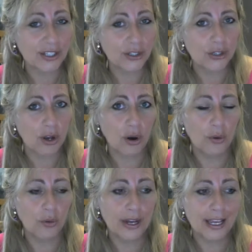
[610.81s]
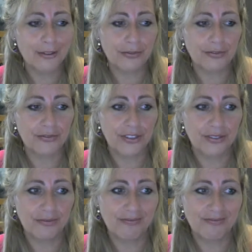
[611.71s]
So if
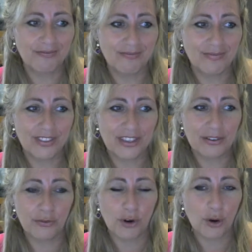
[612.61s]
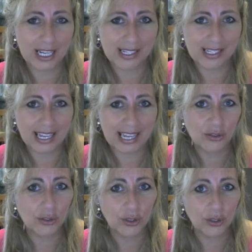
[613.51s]
the form doesn't get
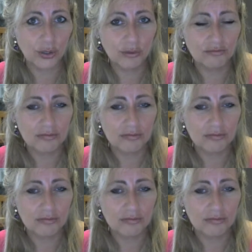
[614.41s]
to you,